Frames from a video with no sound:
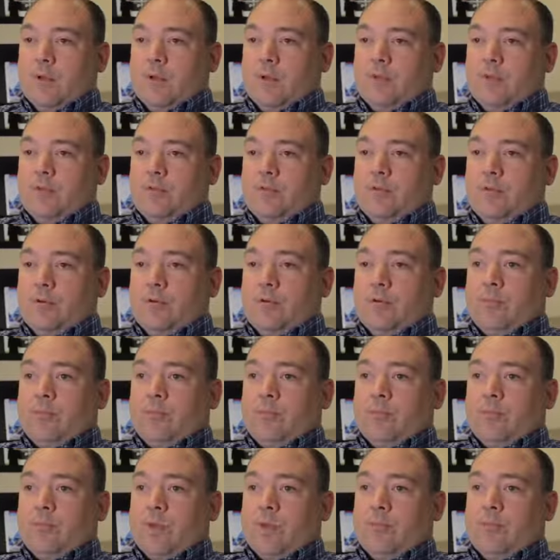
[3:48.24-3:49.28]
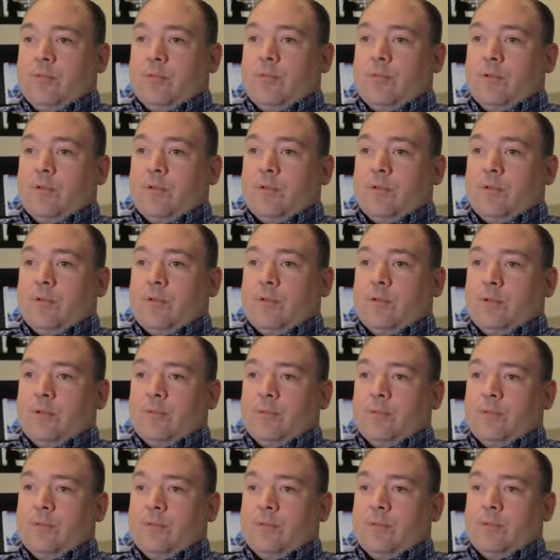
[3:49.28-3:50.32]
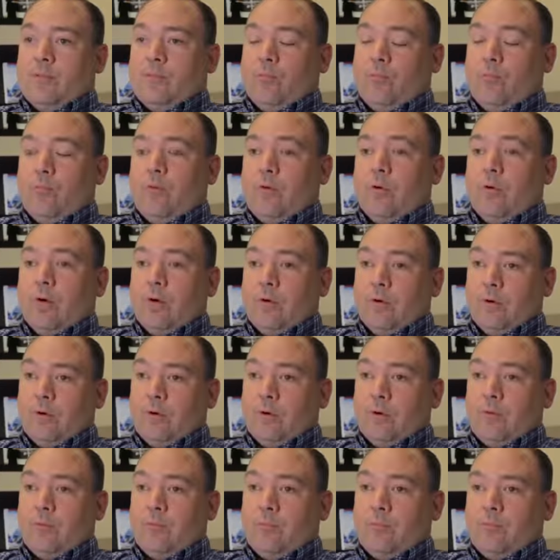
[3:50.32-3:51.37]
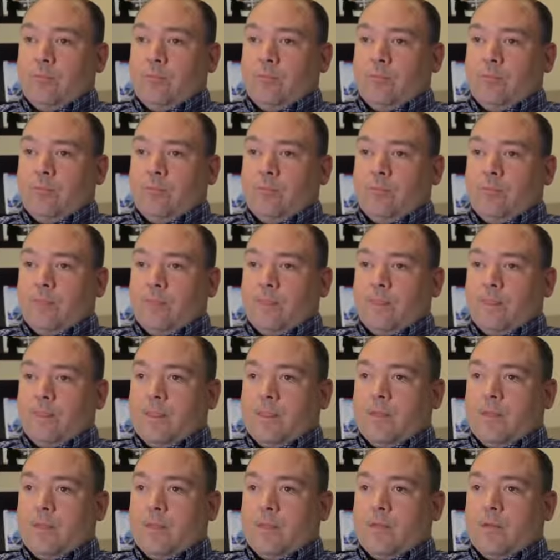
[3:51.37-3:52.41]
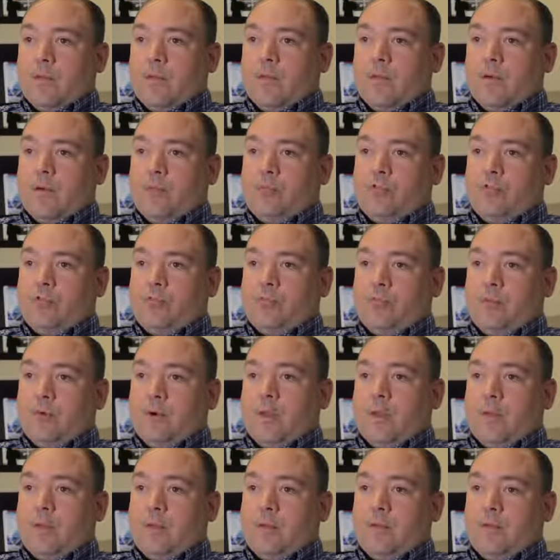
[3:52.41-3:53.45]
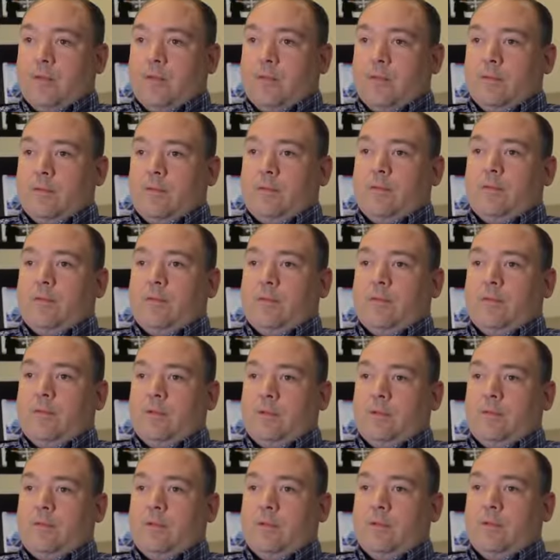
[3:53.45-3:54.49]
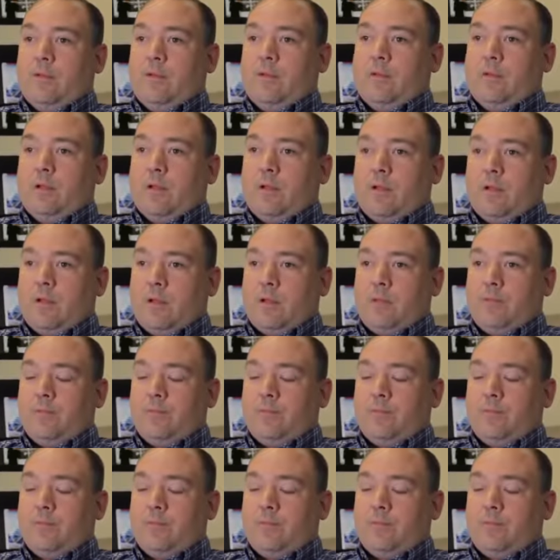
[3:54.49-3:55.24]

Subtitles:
So it was either walk home or just wait until